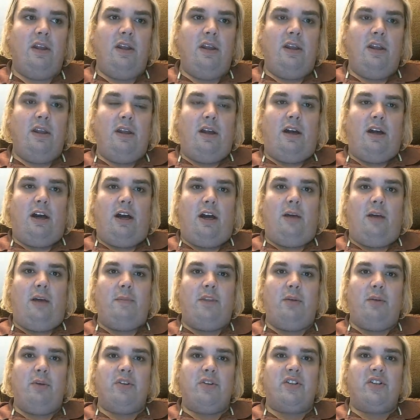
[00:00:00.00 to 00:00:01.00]
Um, there
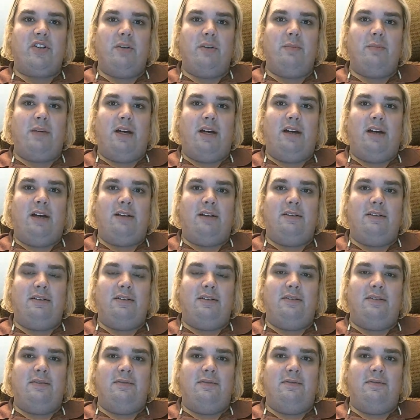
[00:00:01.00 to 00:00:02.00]
were some uh,
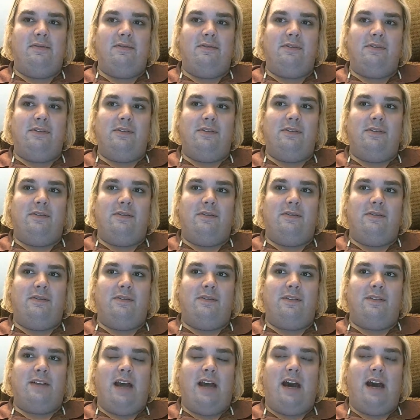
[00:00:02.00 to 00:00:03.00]

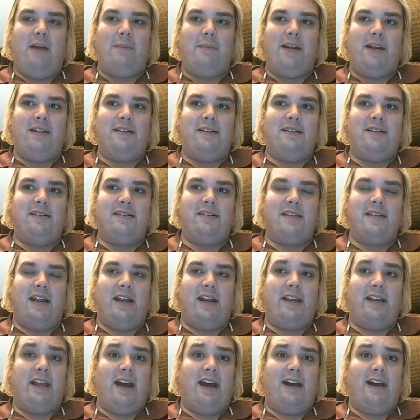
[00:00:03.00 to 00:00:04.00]
comments that I
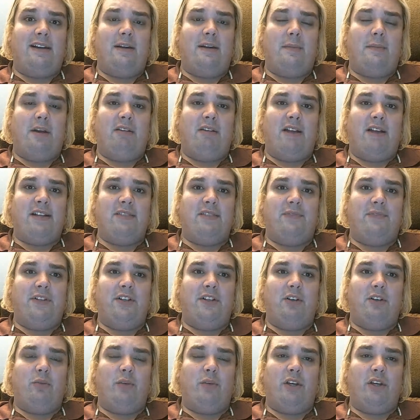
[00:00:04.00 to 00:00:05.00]
got on my last video
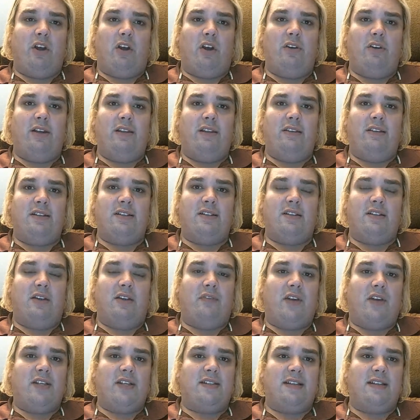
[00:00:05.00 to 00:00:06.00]
regarding the stuff I
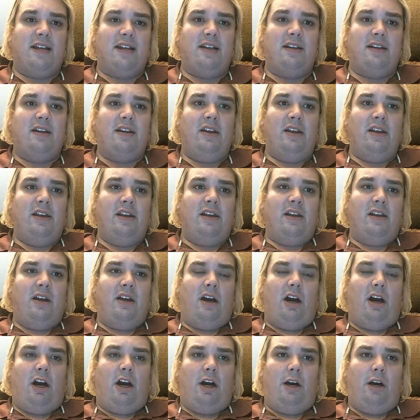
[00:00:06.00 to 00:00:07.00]
said.
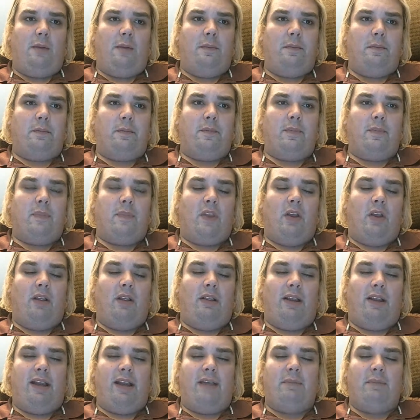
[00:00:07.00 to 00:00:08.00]
Um, like,
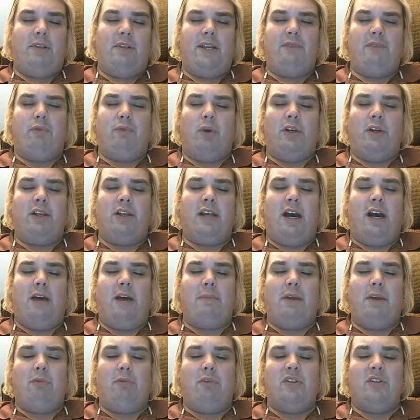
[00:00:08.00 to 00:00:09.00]
I believe one
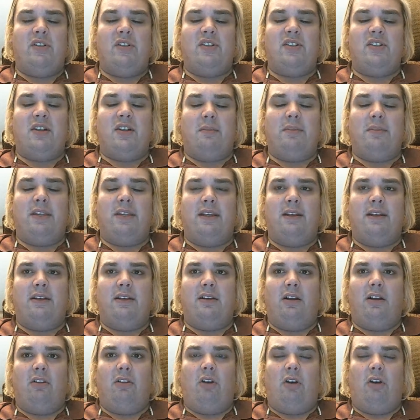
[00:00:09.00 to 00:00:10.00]
comment was something
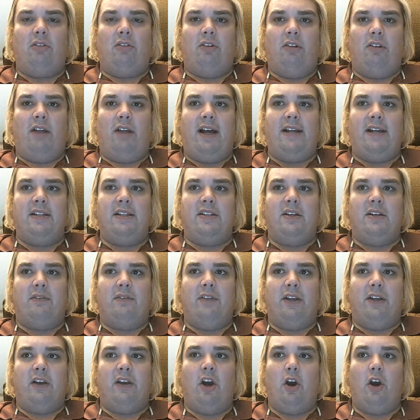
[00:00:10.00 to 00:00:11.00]
along the lines of, like,
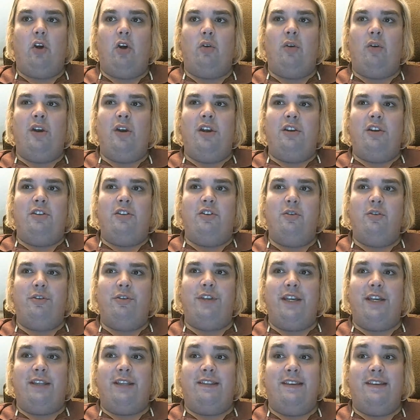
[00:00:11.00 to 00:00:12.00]
oh, you
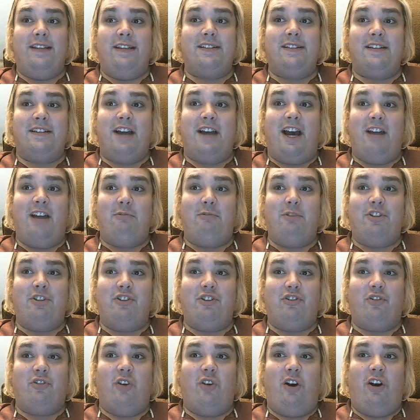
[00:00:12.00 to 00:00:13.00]
think this guy was
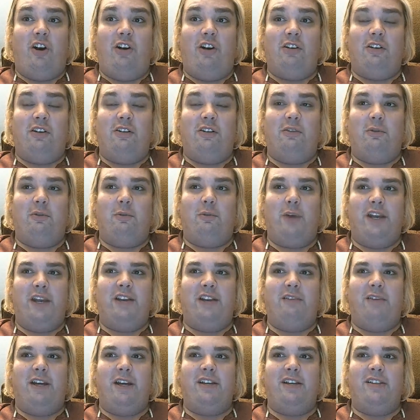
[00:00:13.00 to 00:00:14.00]
strong. Wait,
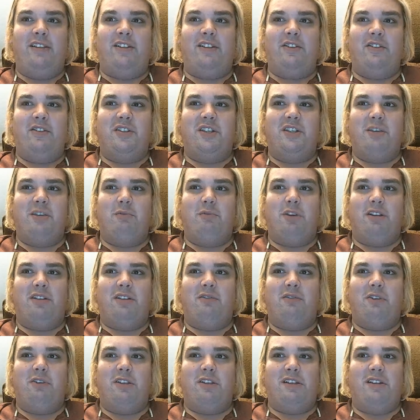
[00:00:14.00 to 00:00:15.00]
wait until you see what,
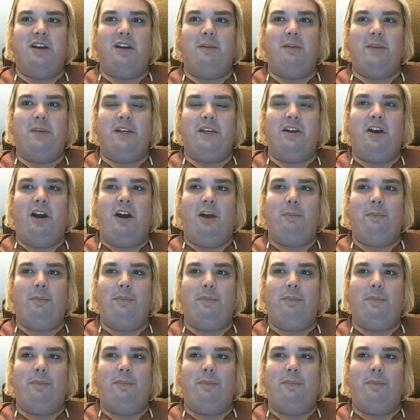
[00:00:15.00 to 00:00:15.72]
what's coming up.